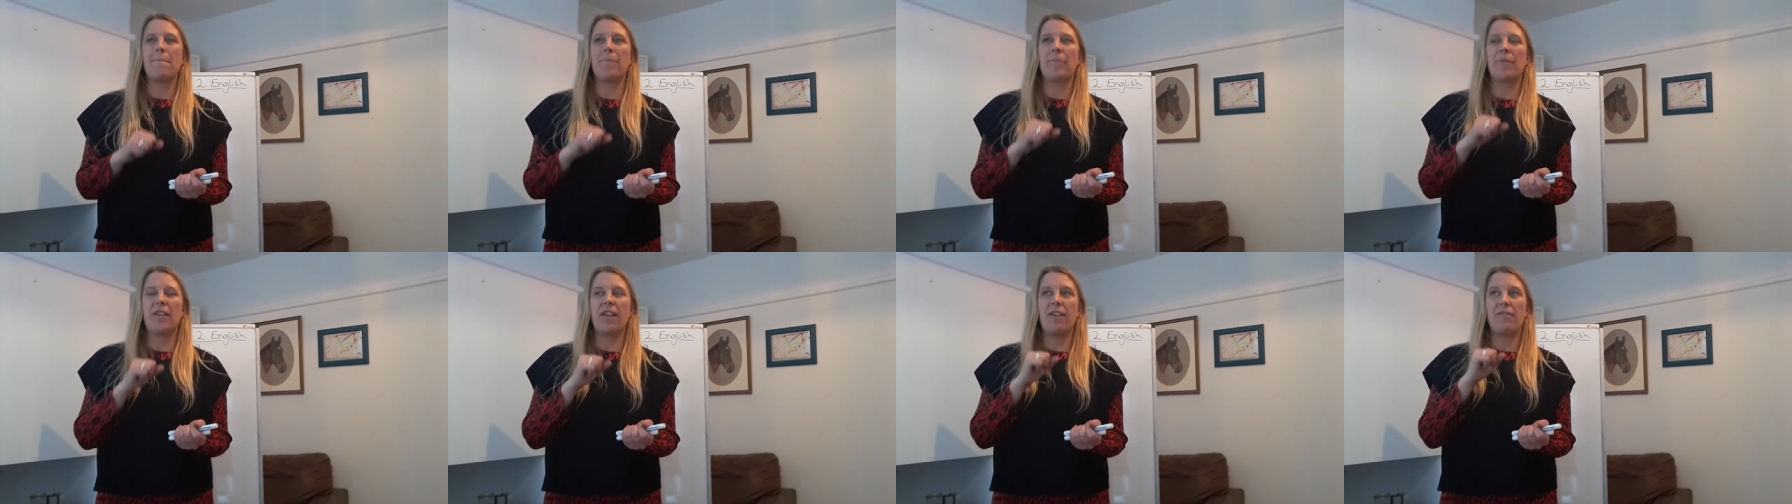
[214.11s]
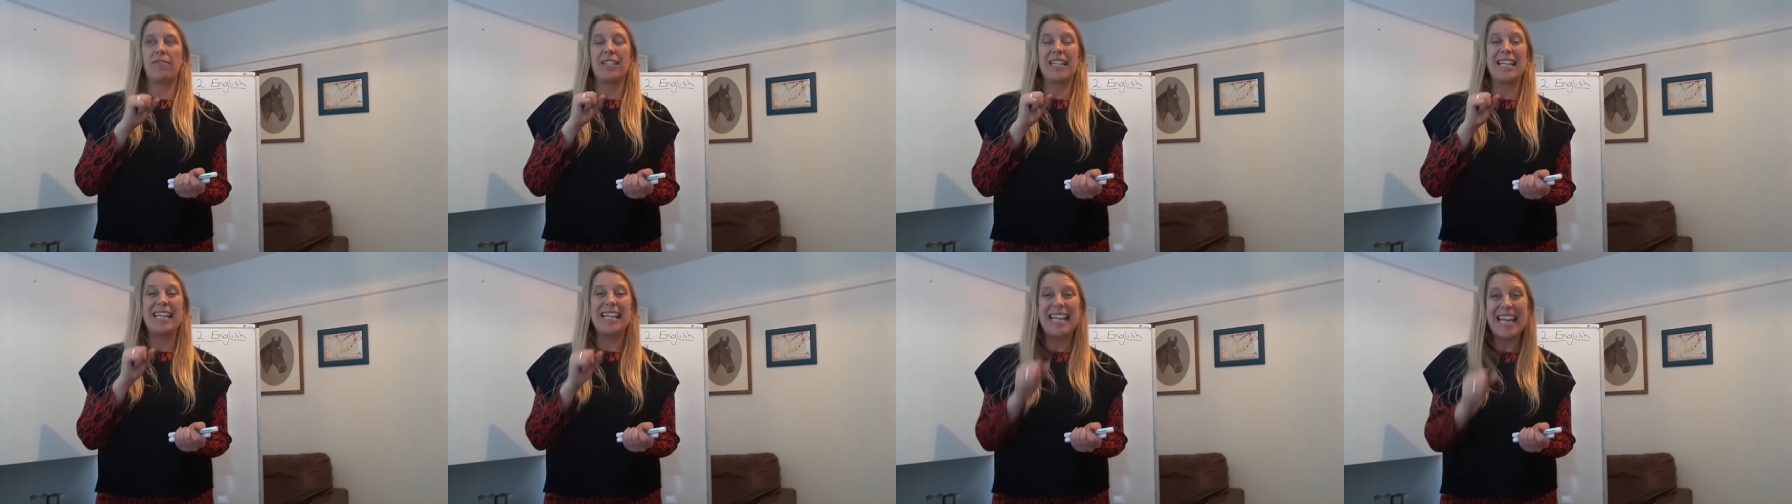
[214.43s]
You
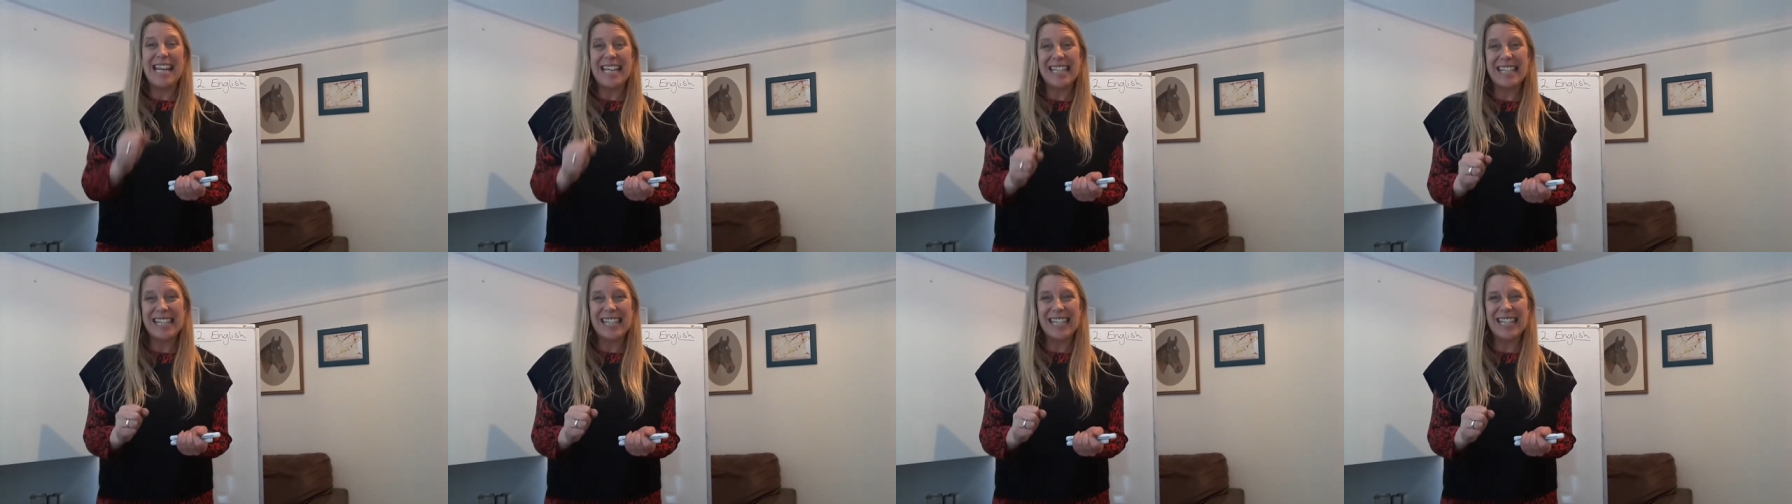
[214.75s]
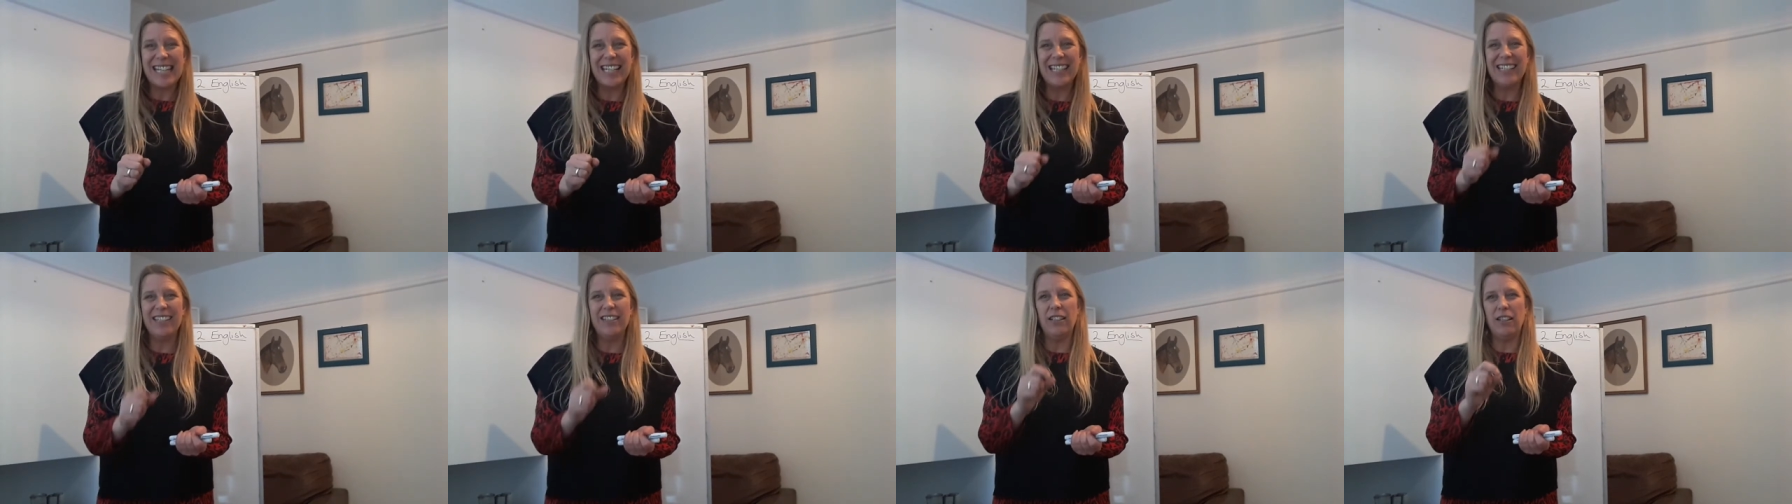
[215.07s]
have to
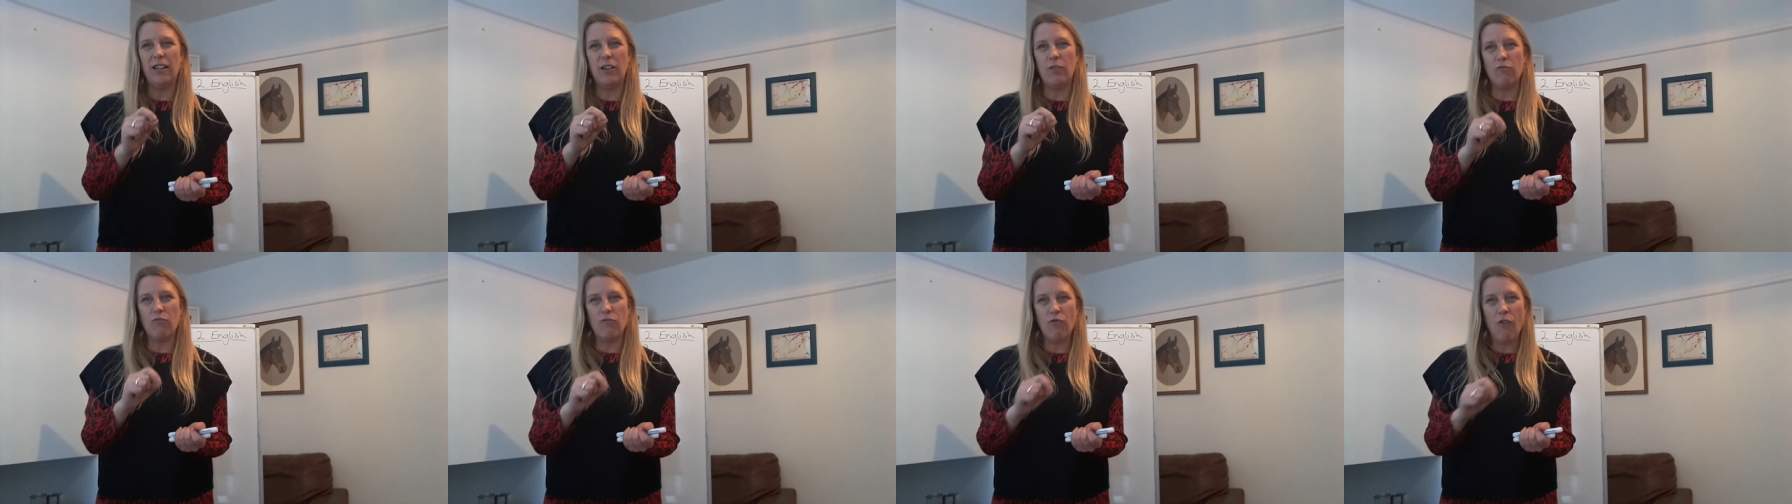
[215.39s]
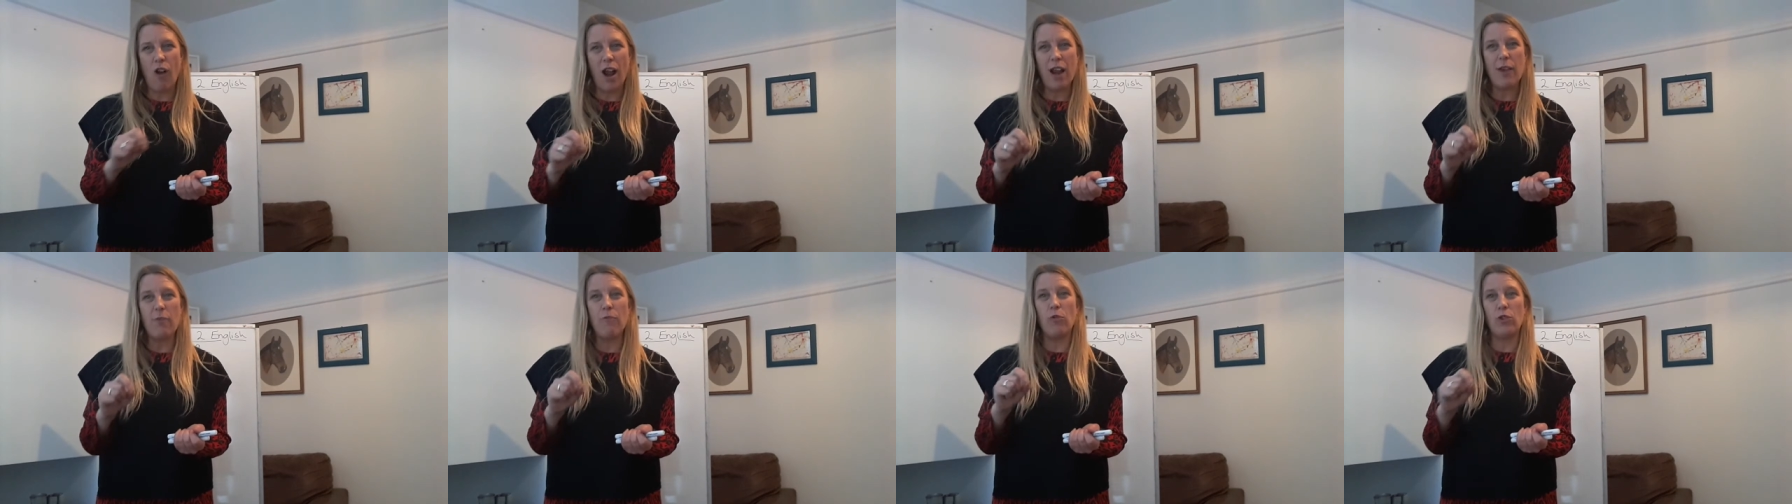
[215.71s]
listen and
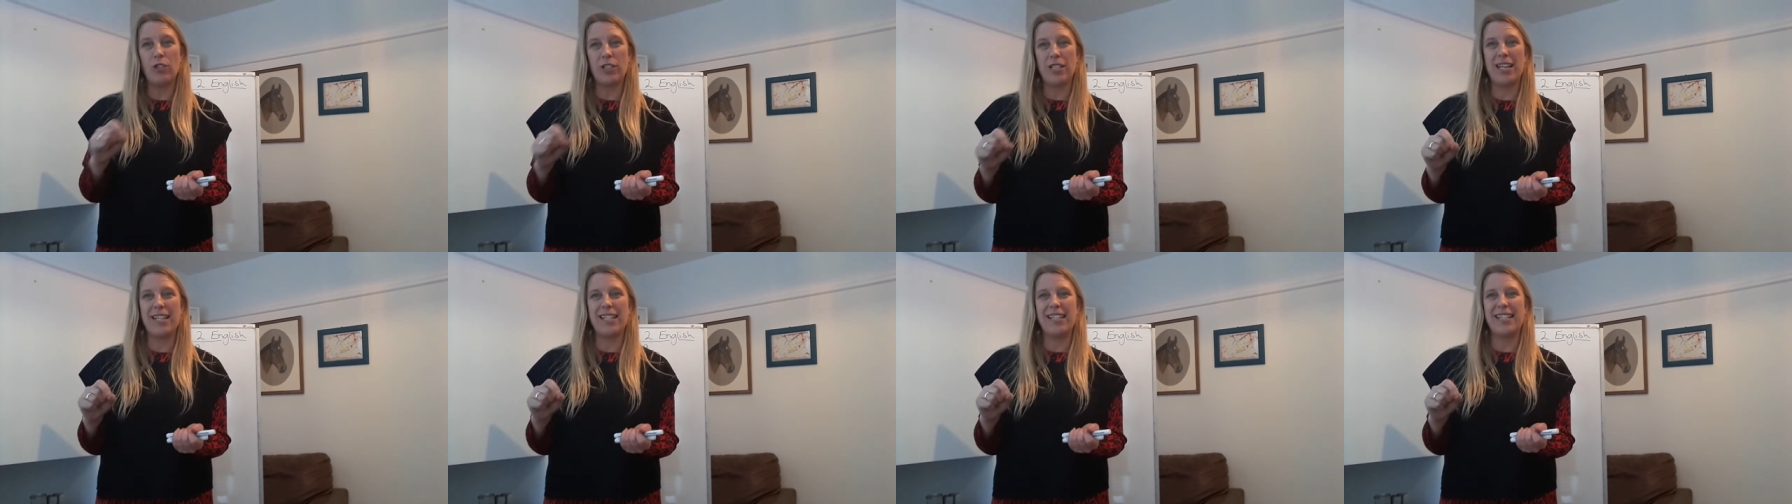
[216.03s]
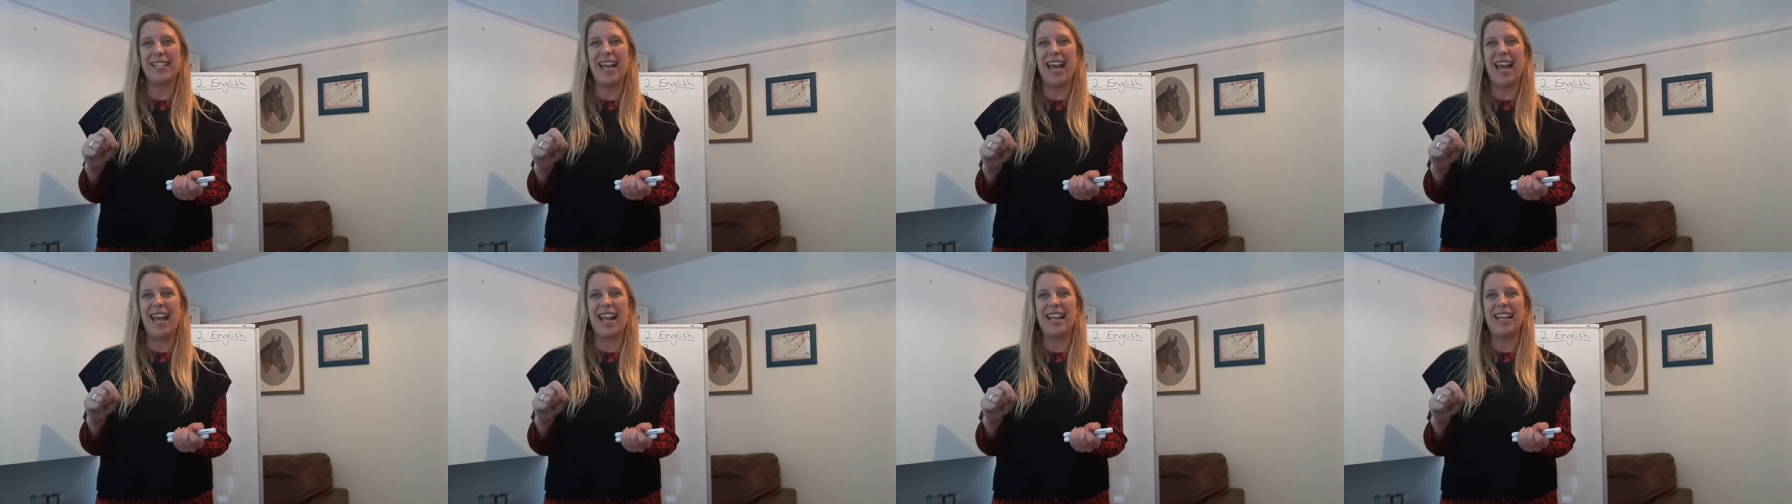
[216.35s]
write what I
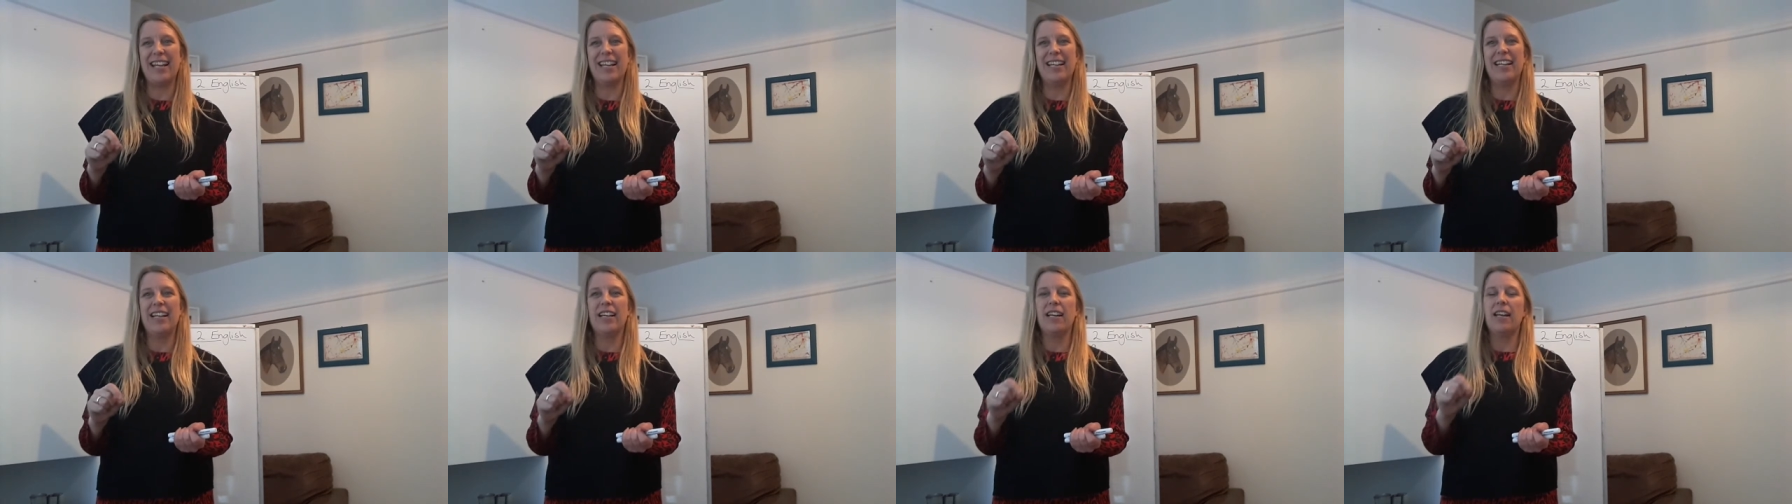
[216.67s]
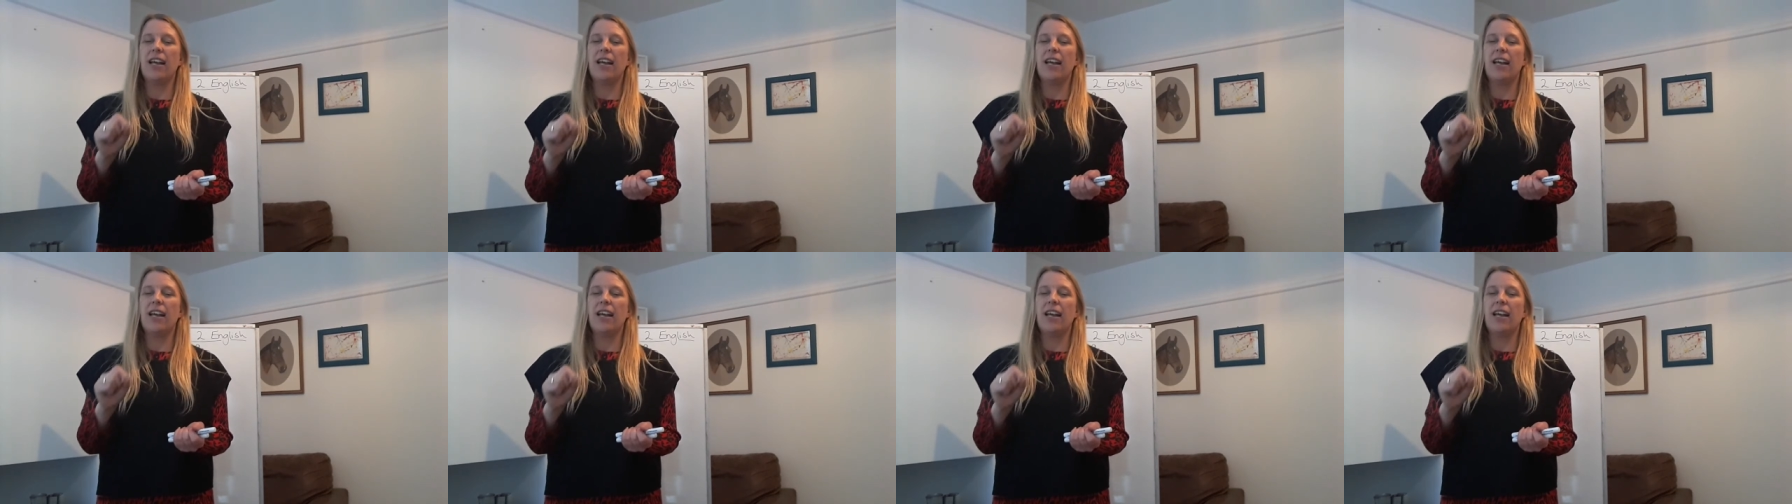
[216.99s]
say.